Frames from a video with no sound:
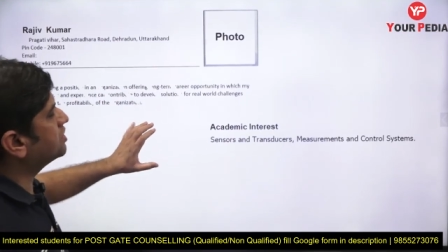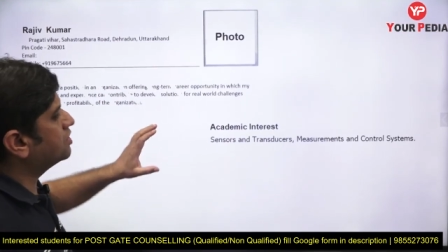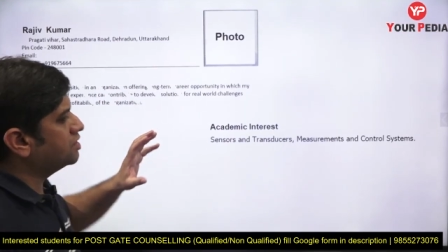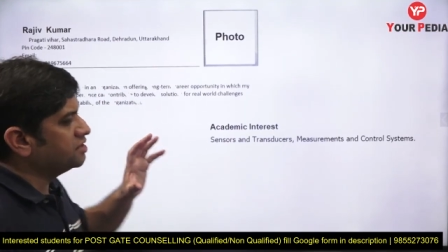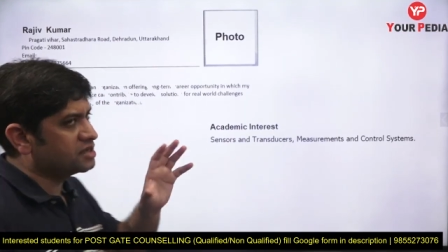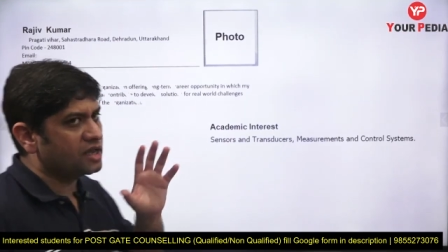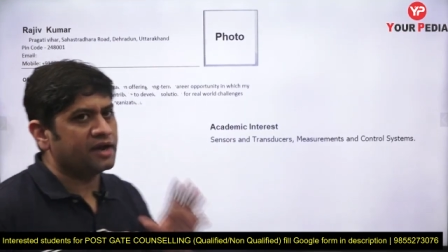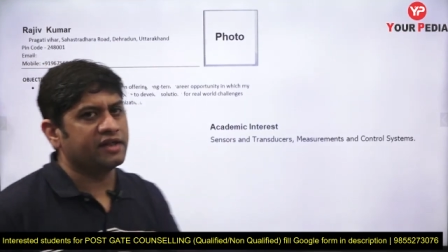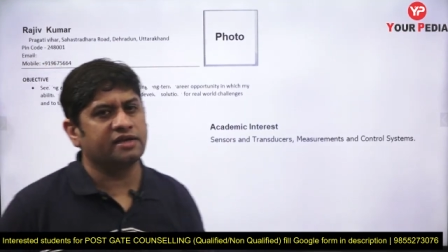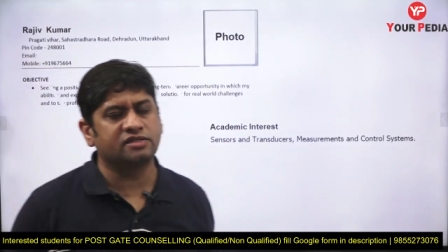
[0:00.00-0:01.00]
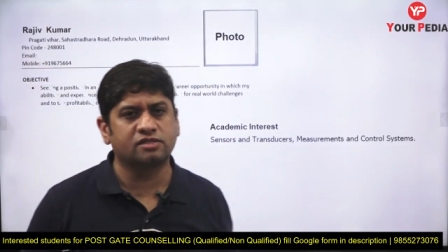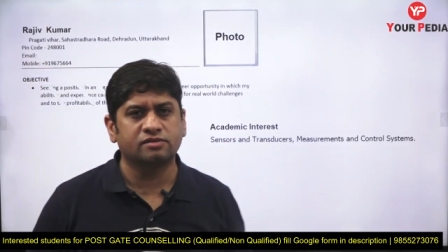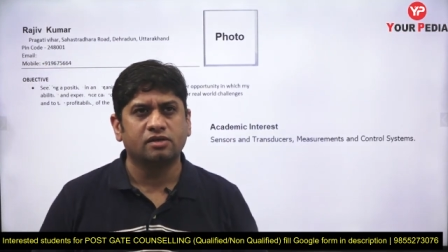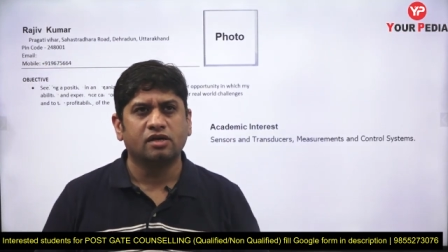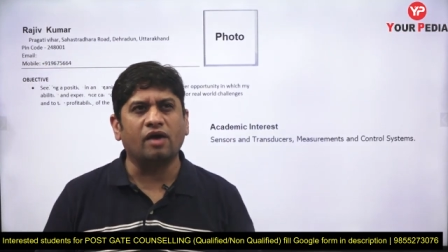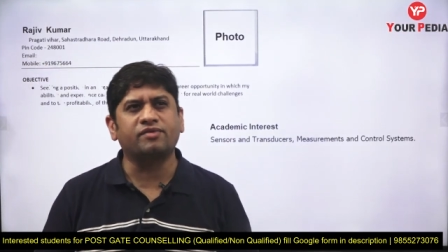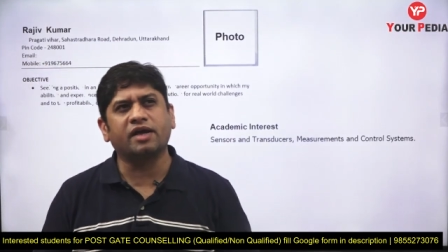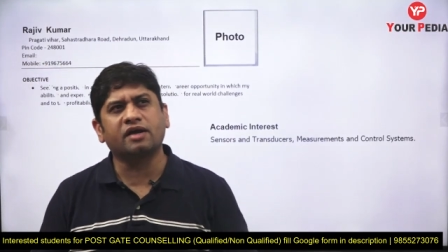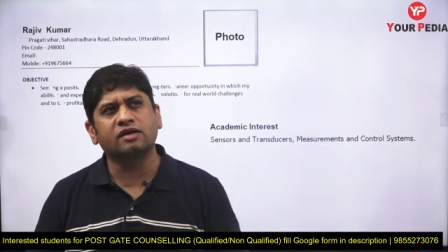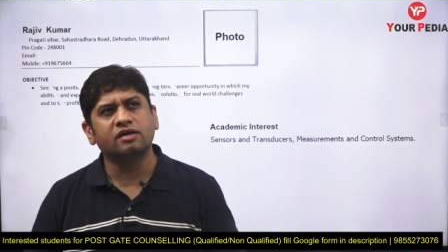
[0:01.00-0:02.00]
and ingredients. I have
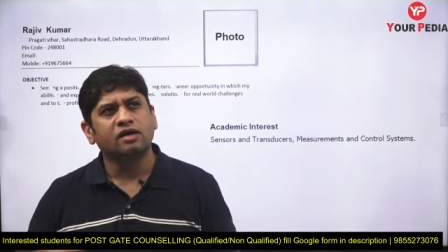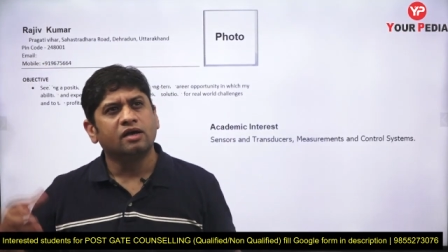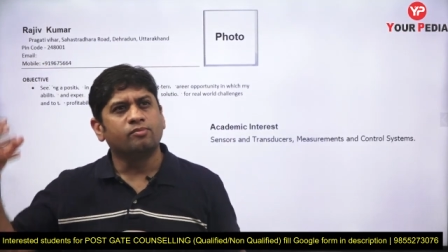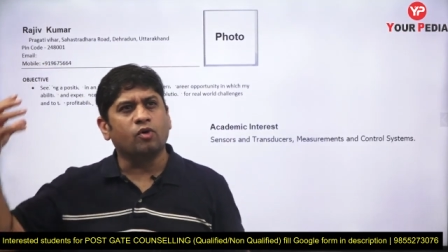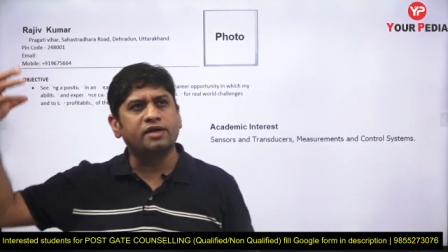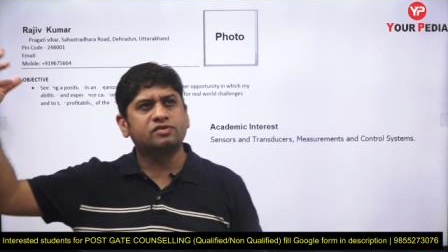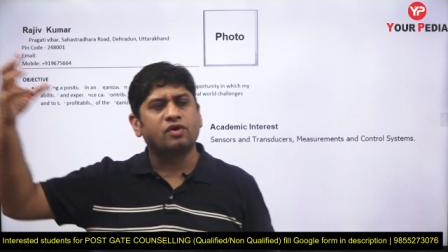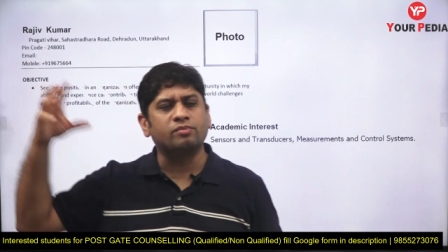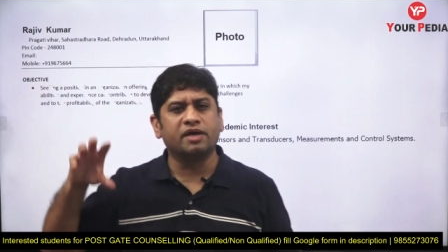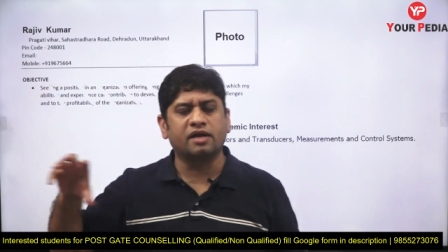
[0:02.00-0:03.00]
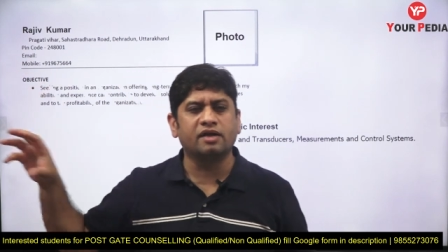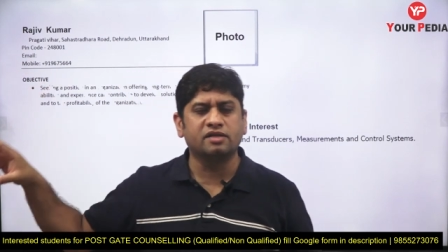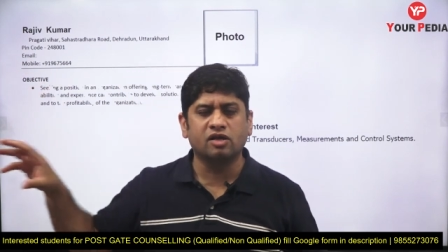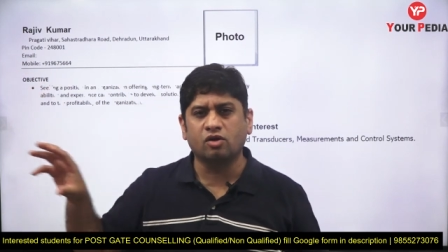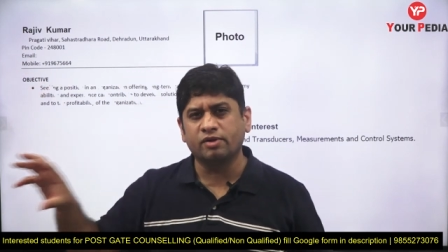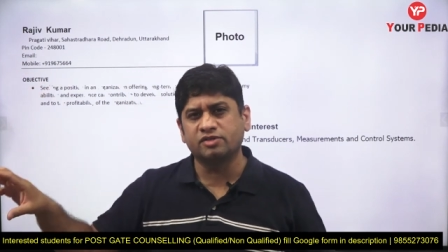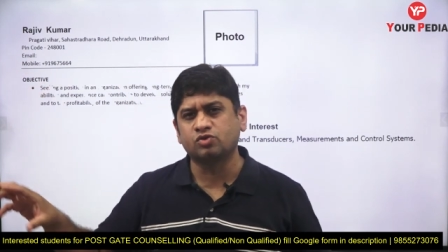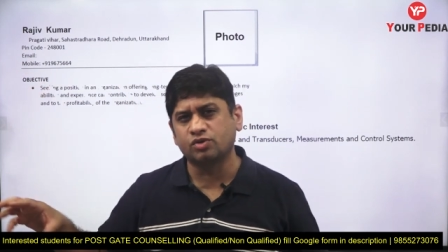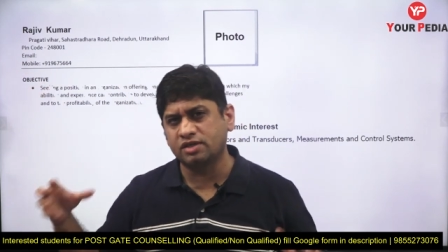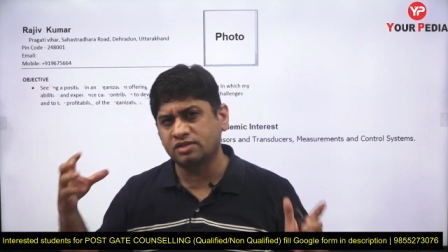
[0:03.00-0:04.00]
taken points from here and there of my
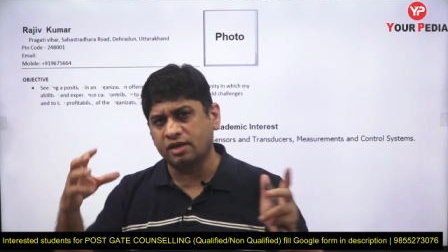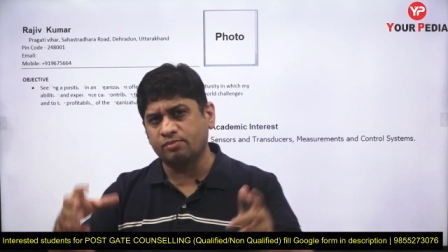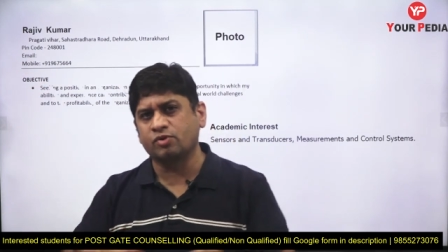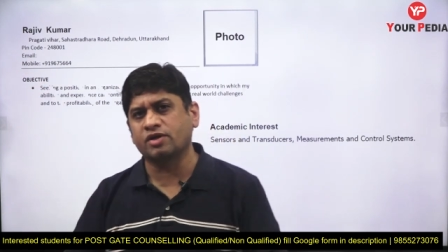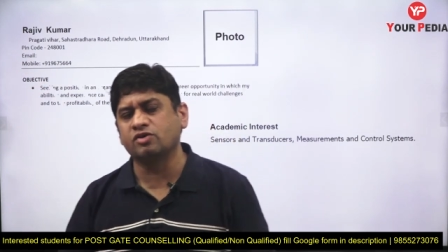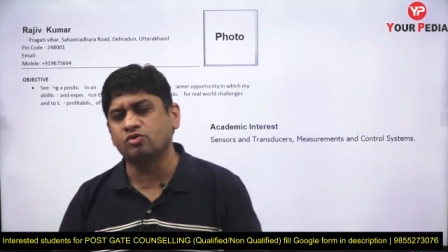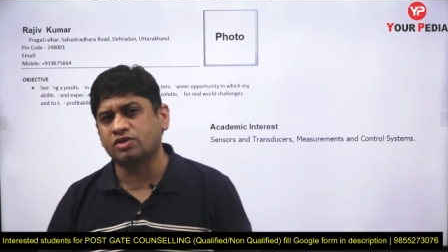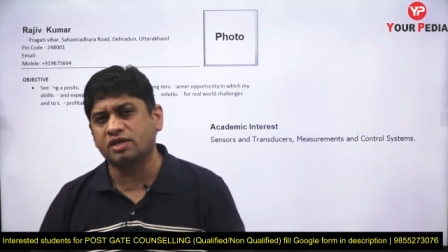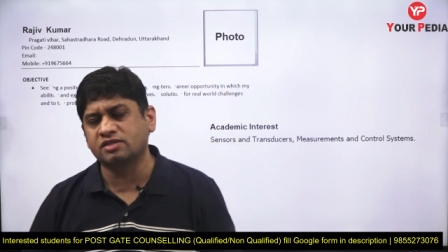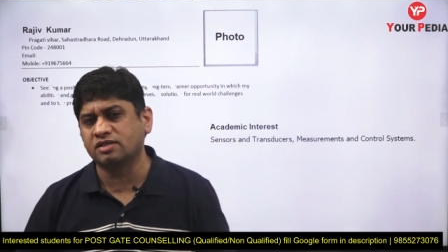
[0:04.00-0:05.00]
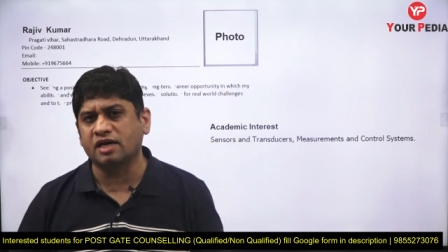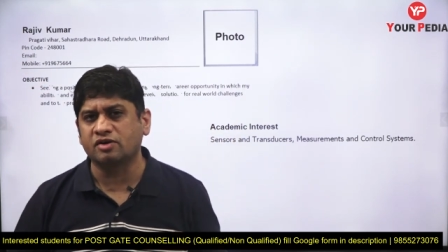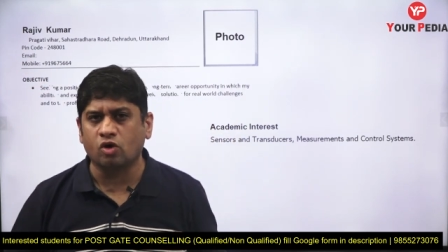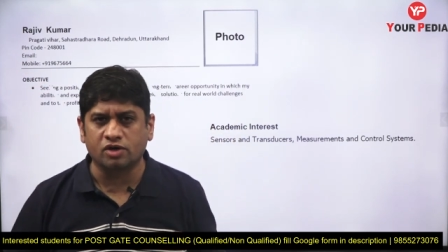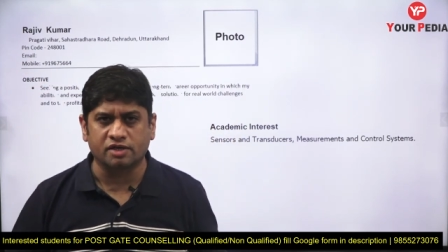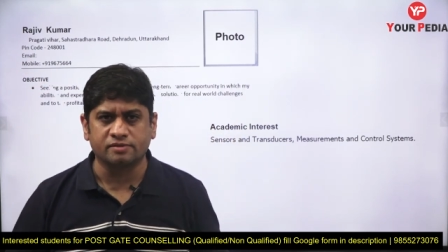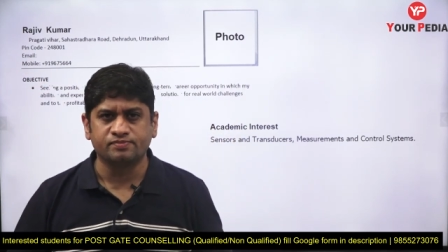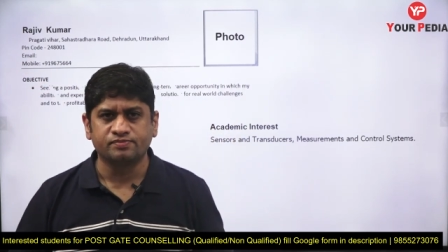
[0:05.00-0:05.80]
students and putting you things in that order.